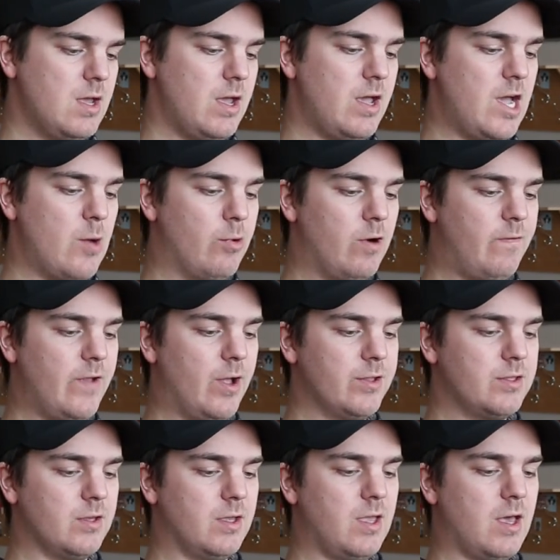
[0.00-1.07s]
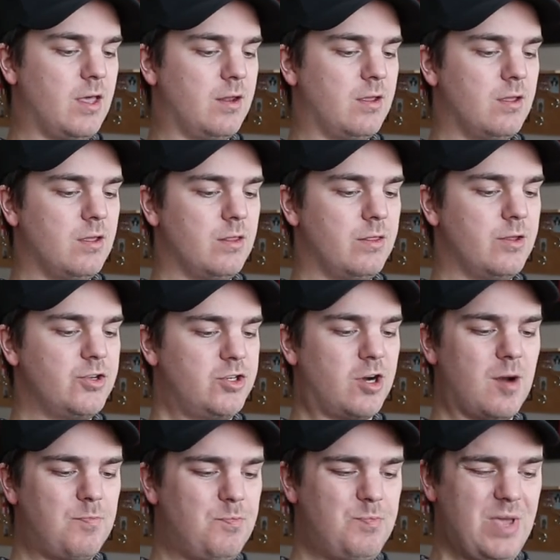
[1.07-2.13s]
Edward felt again the
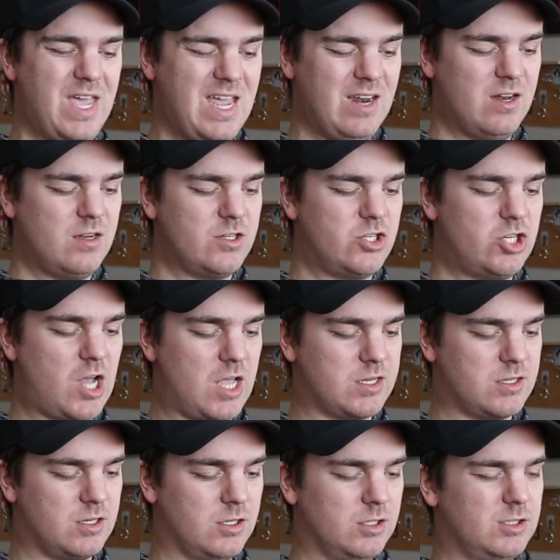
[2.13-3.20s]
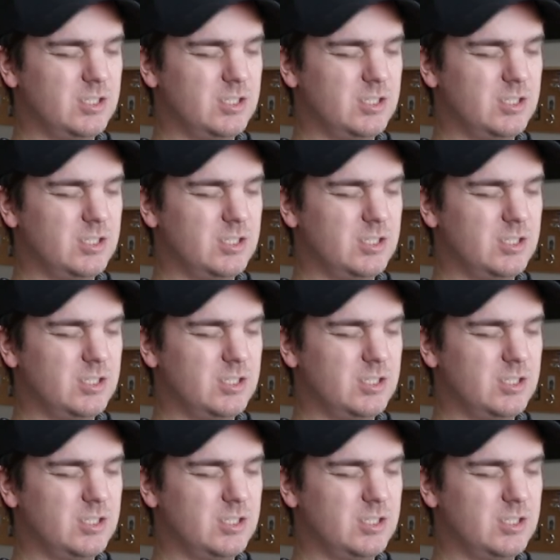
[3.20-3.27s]
sharp pain in his chest.